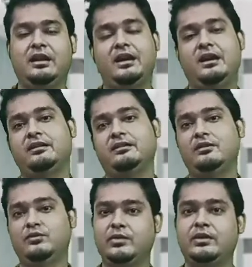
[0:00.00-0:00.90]

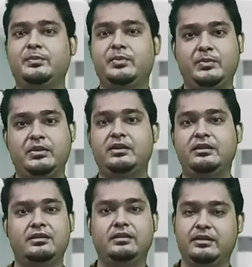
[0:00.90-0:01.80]
and we will prepare
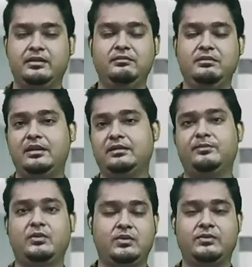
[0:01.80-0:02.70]
him
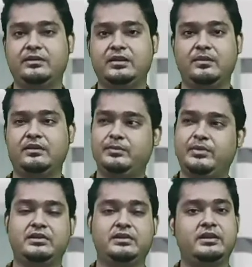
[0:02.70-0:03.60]
and perform the examination. The
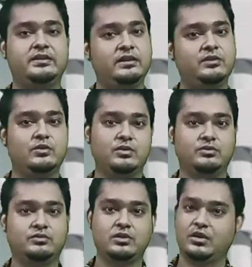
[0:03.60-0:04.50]
patient can easily
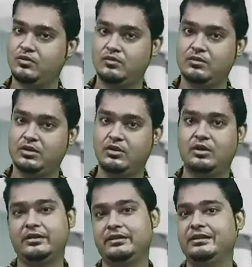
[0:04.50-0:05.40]
go to the home
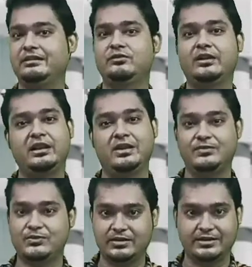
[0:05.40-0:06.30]
or into daily
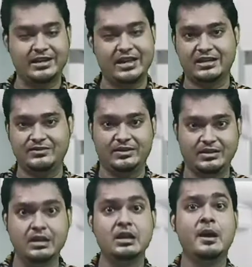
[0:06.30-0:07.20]
life work, daily
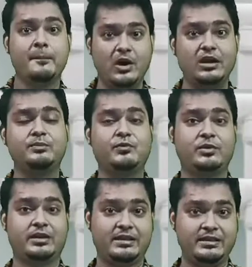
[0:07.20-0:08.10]
activity. But
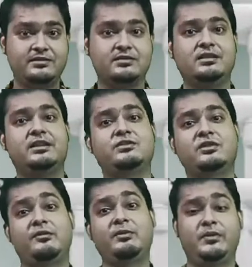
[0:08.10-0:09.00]
for cathedral
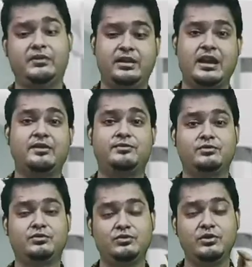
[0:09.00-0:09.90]
angiography, patient
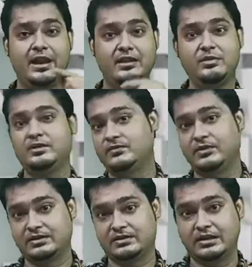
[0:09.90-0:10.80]
have to admit
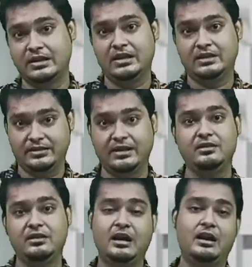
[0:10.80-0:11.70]
first.
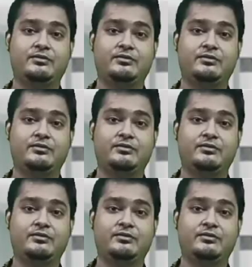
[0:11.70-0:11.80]
Then